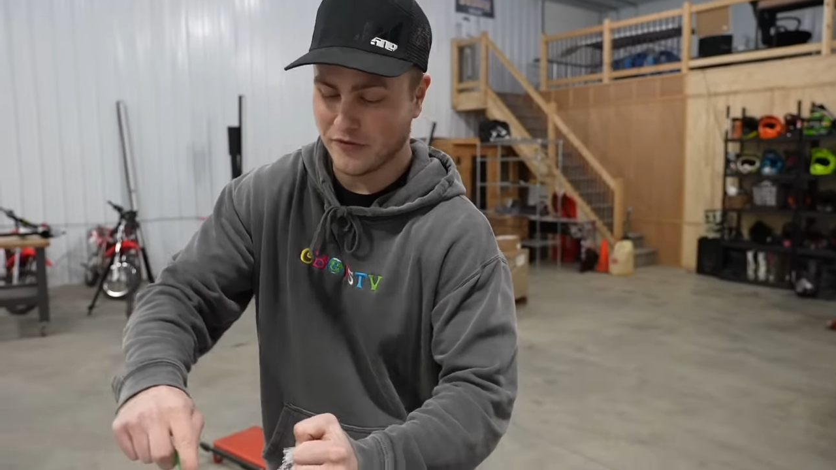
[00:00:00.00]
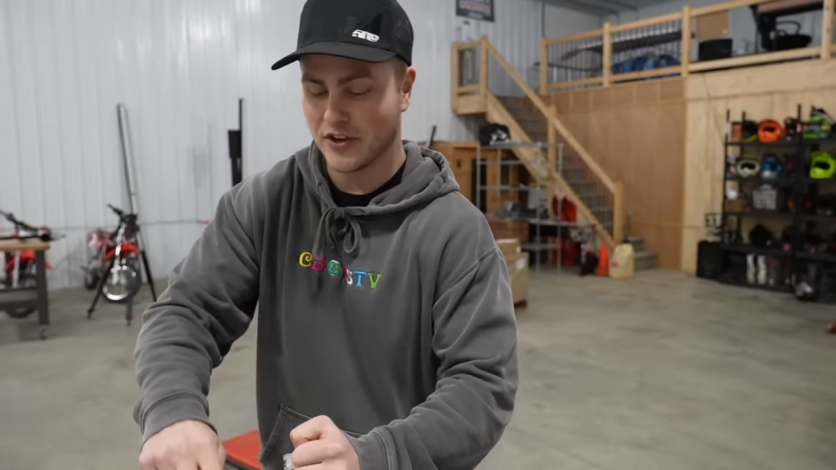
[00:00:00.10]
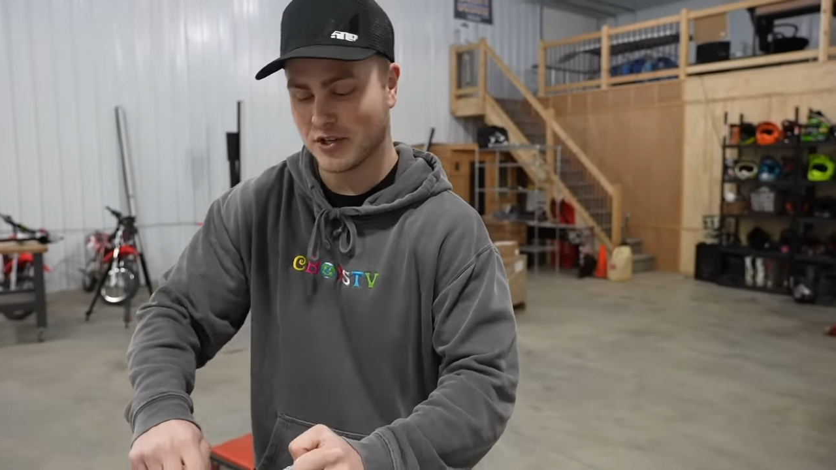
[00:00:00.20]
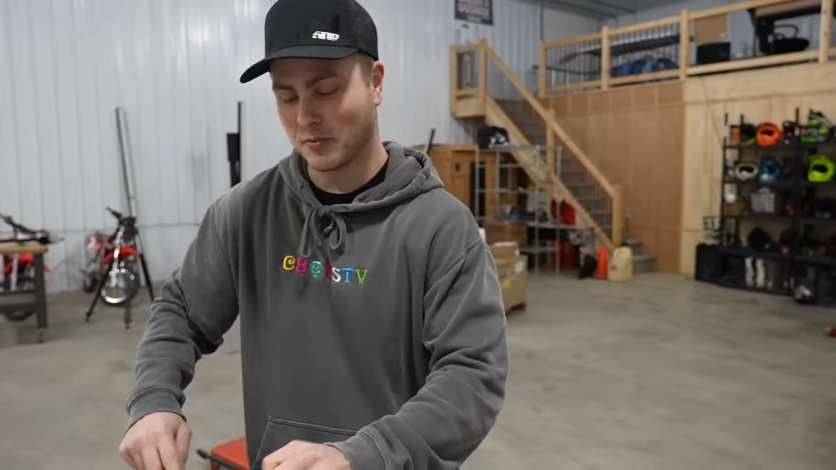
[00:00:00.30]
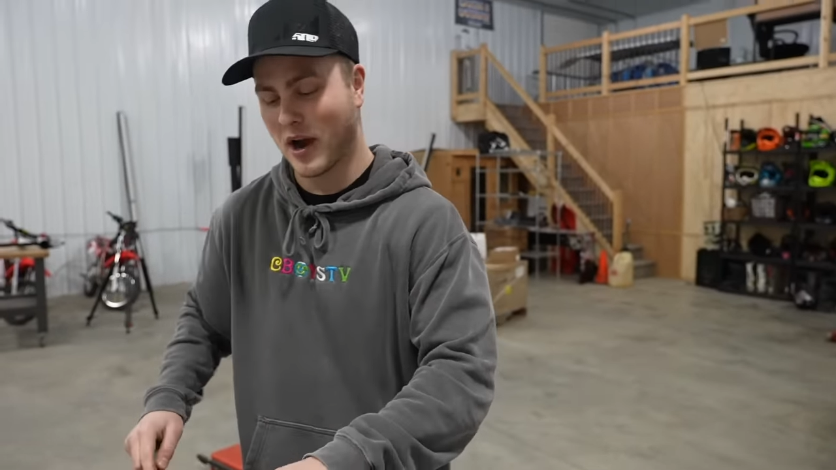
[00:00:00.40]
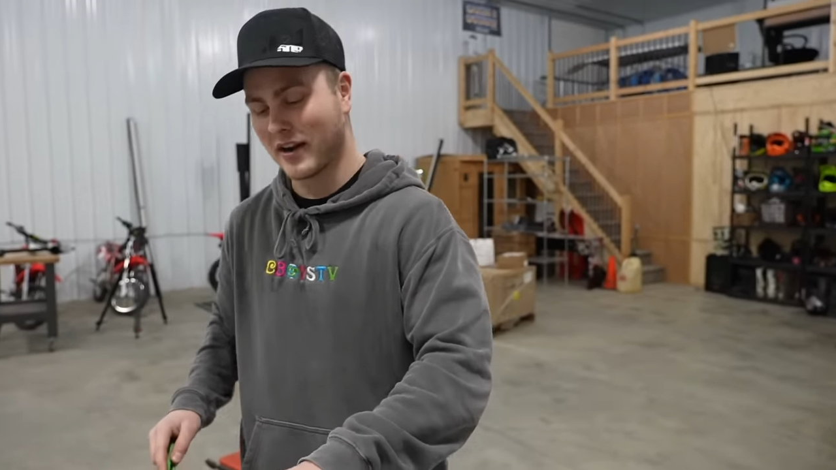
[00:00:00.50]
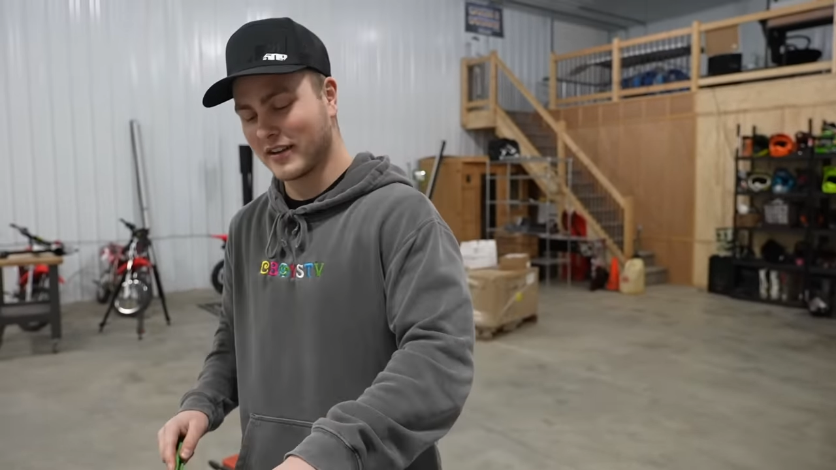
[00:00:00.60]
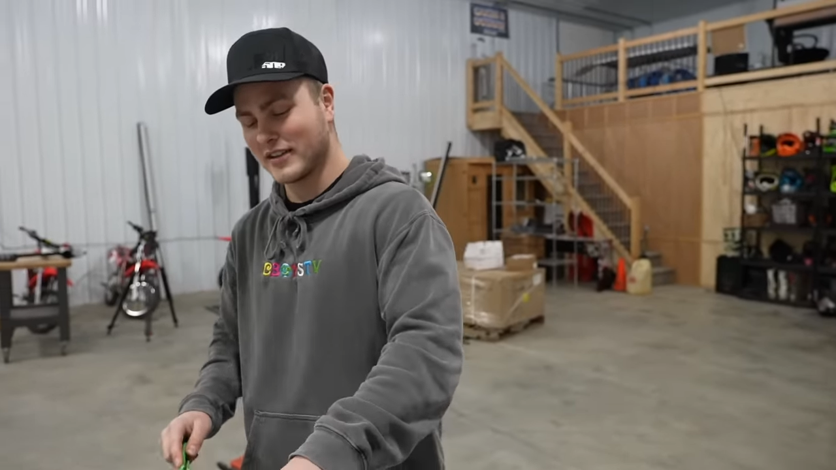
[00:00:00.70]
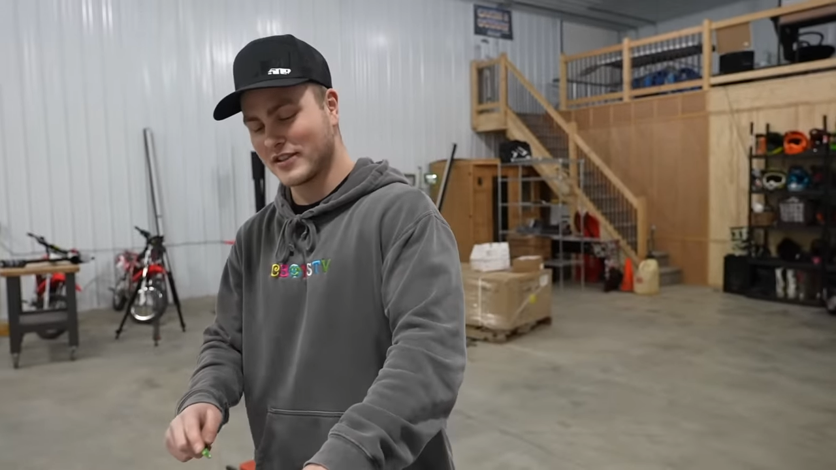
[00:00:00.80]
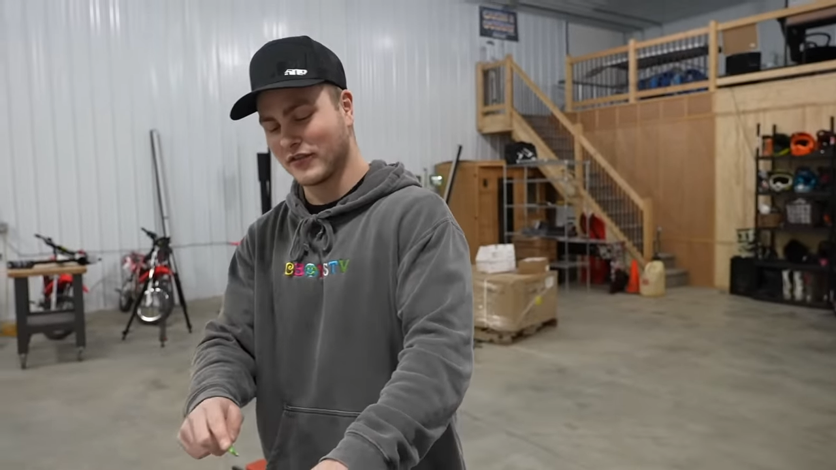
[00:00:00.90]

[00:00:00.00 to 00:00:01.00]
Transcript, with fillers: finished product is